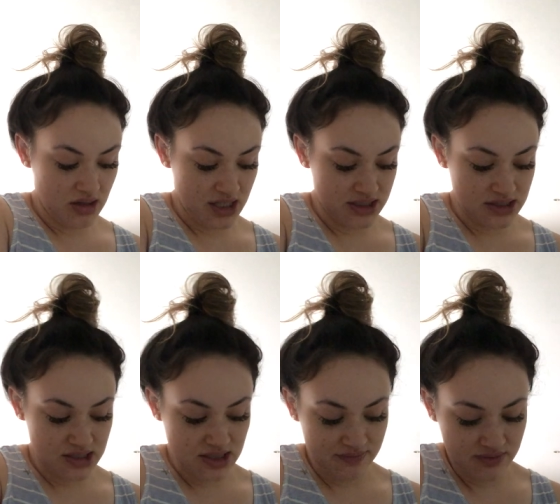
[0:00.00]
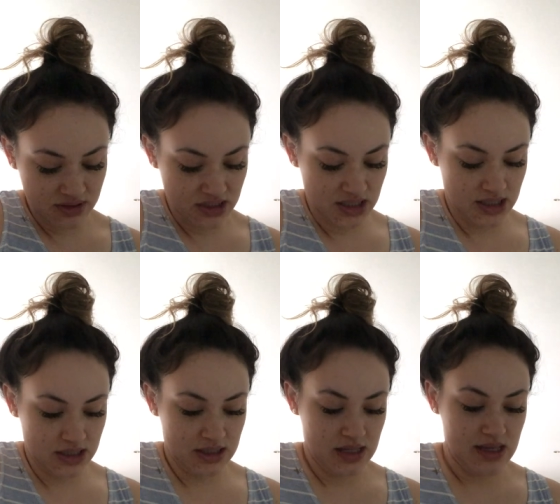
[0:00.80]
I
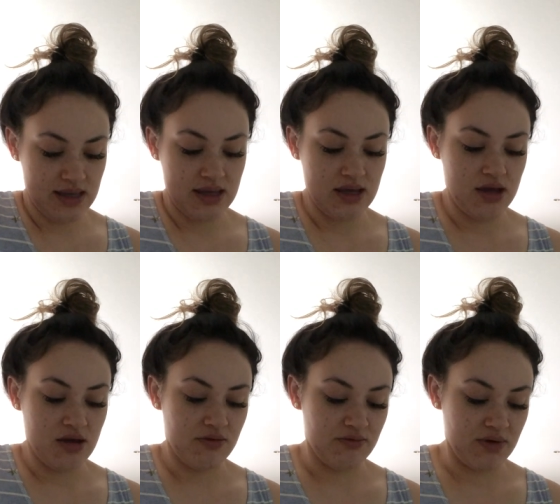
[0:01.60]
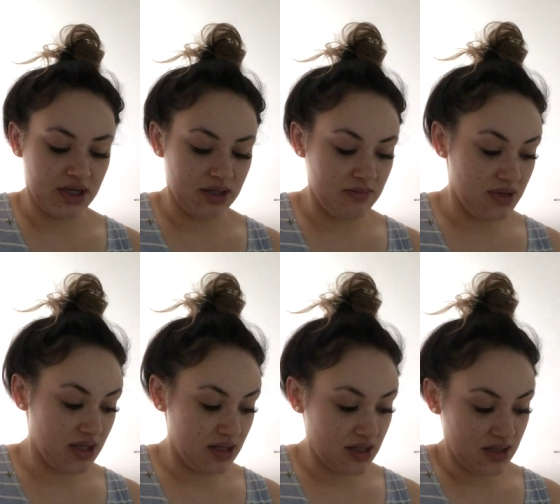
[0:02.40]
definitely
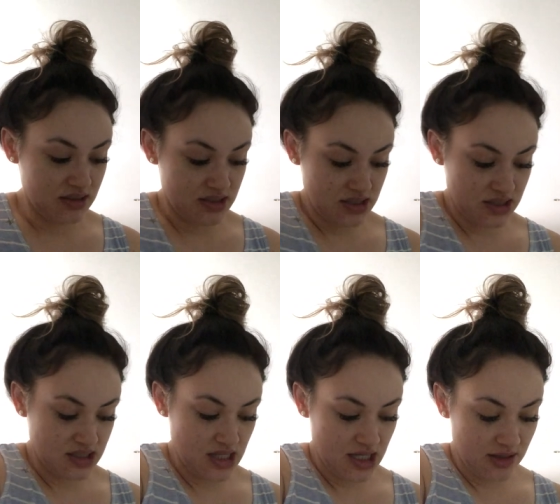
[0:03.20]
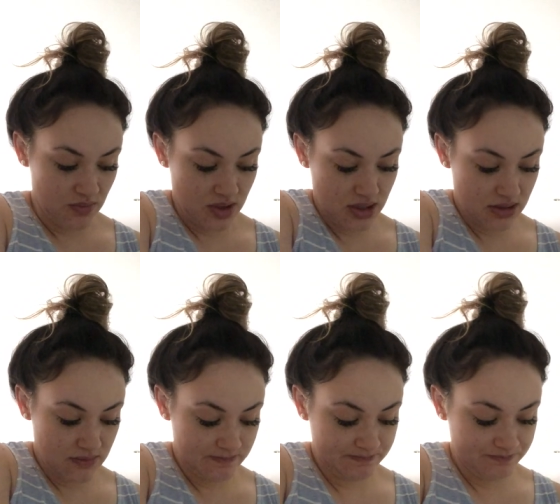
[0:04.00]
recommend it to anyone.